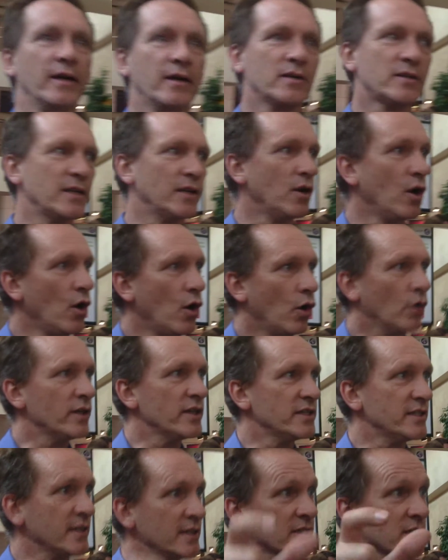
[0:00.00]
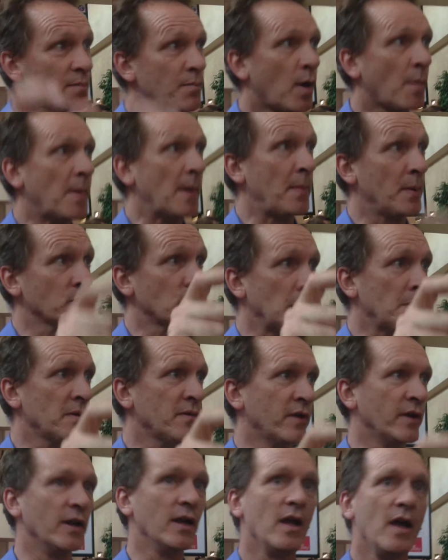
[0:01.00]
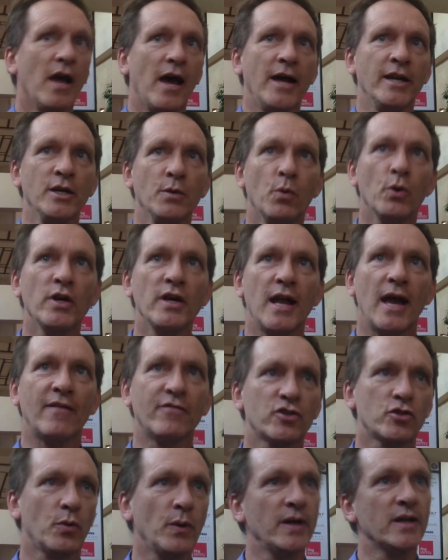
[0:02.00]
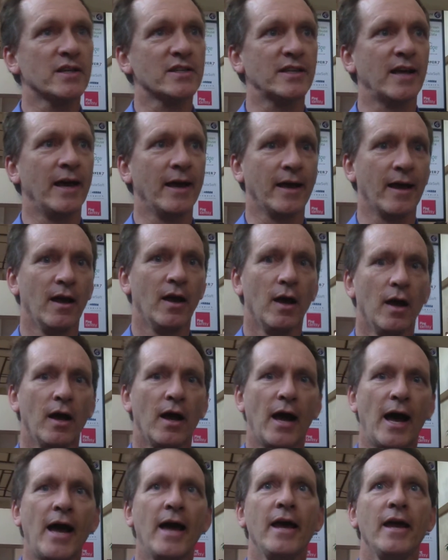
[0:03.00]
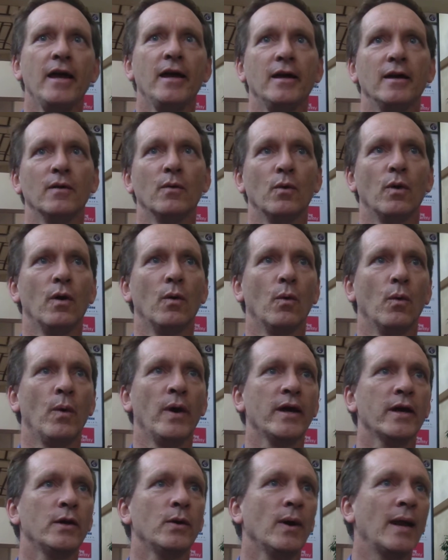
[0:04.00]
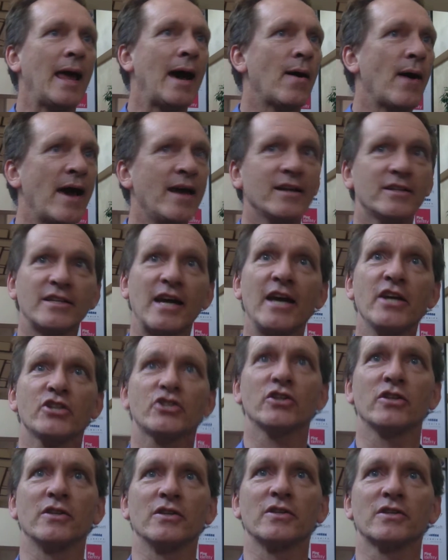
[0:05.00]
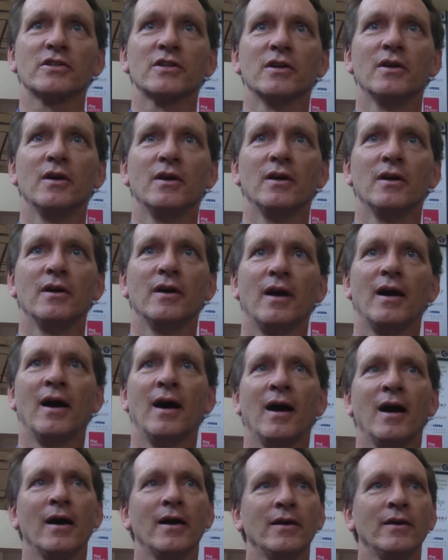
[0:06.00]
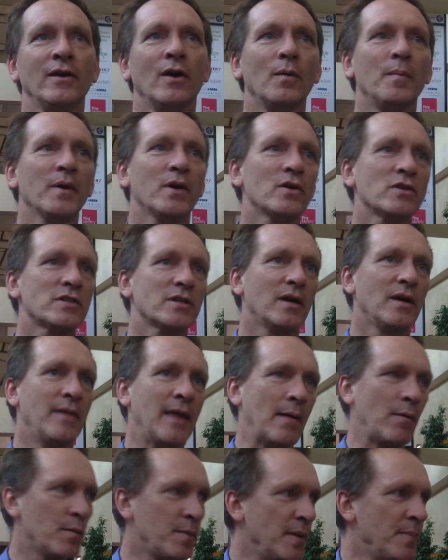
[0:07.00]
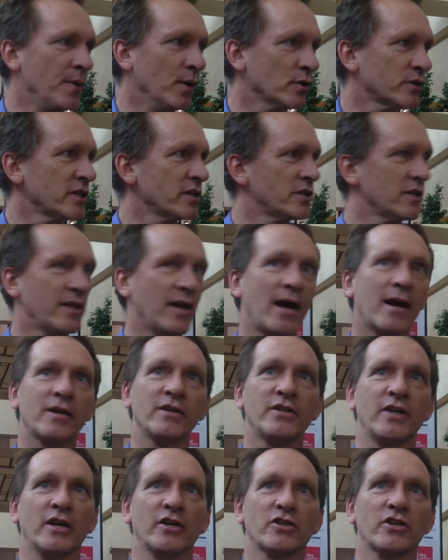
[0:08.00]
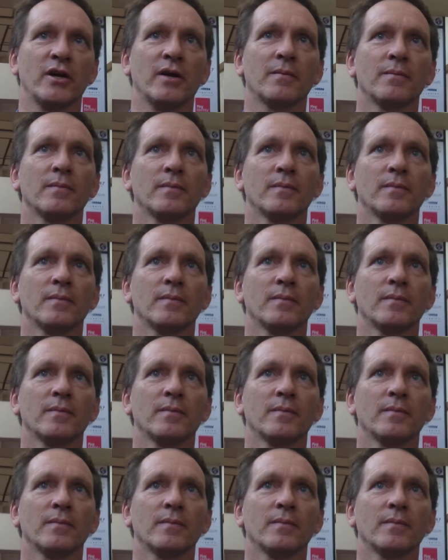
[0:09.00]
because then all these things can pop up on top of it, and you wouldn't have Twitter saying, "Hey, we're going to allow annotations," because that would be built into the architecture,